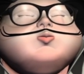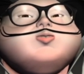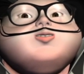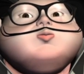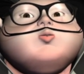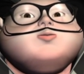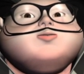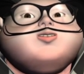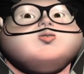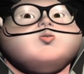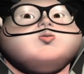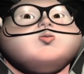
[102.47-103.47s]
how can we
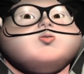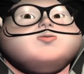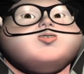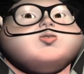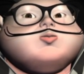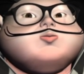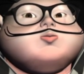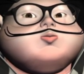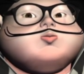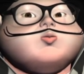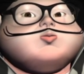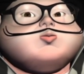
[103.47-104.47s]
find the coordinates of the
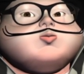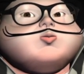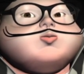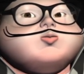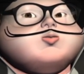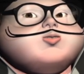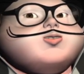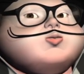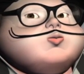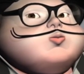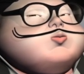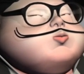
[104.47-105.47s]
third point
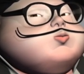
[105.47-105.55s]
C?